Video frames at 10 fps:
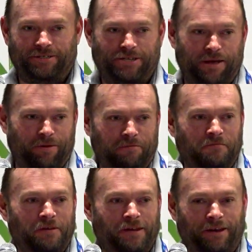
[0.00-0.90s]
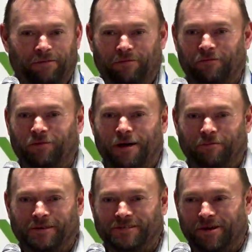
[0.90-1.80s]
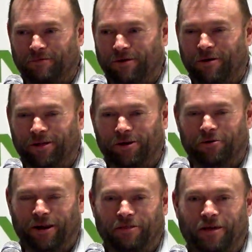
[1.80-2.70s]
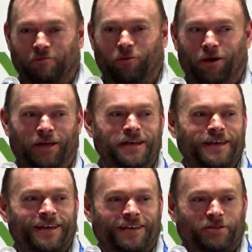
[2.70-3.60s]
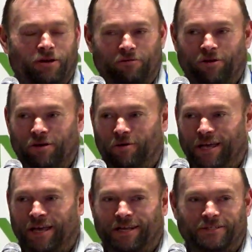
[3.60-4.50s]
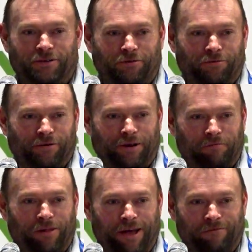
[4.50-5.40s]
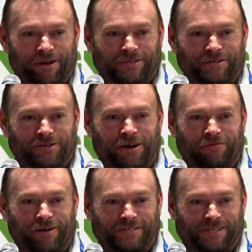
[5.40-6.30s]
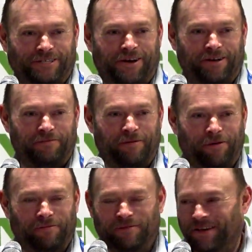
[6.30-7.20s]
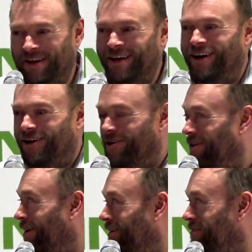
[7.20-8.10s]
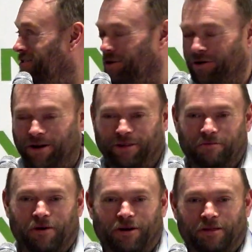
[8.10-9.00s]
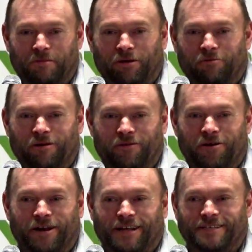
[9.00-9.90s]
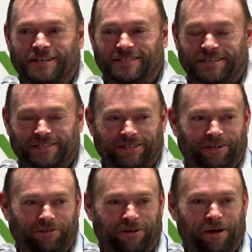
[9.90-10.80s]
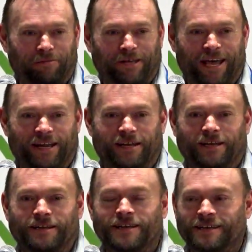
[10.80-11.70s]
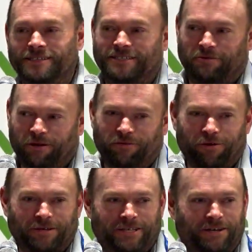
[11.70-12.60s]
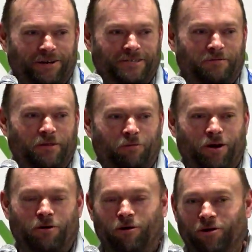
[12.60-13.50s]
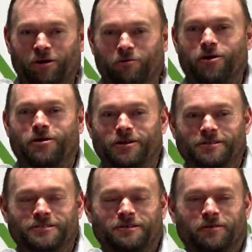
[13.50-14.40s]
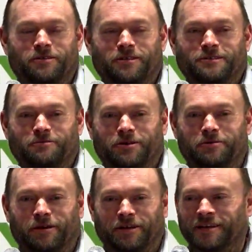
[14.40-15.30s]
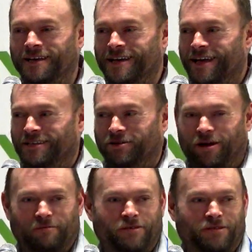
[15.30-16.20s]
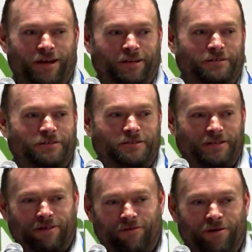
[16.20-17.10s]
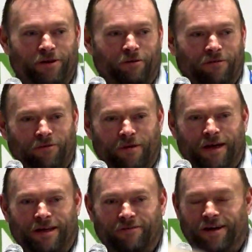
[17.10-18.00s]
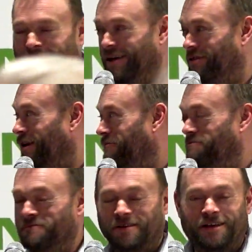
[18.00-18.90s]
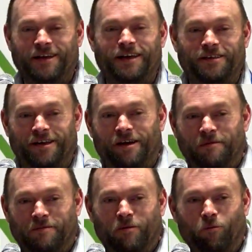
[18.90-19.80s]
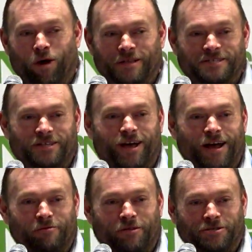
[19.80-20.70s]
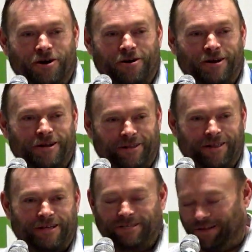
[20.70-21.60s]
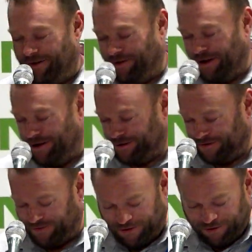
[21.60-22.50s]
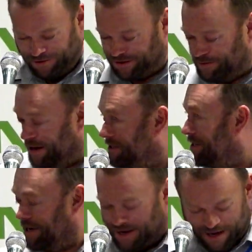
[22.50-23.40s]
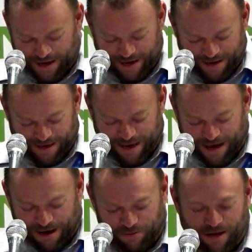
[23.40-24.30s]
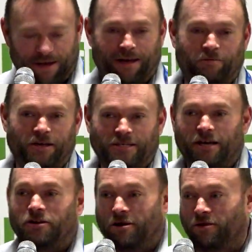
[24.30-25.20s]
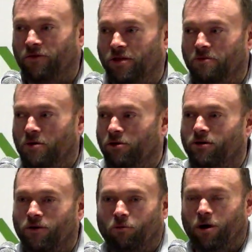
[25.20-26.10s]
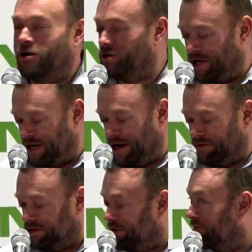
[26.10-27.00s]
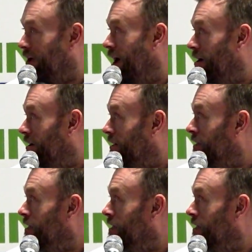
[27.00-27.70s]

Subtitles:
Jamie kind of flopped this on me a while ago, and I thought, boy, do I really want to get into Applied Research Conference and talk about our story on the Milk River? And I said, it's a little complicated. And she's like, well, focus in on some of the water quality work and some of the other things that we're doing. And so I diverted away from that, and I've got, I think I got maybe one slide with a chart in it, and that's, and everything else are photos. But yeah, I'm the executive director for the Milk River Watershed Council of Canada.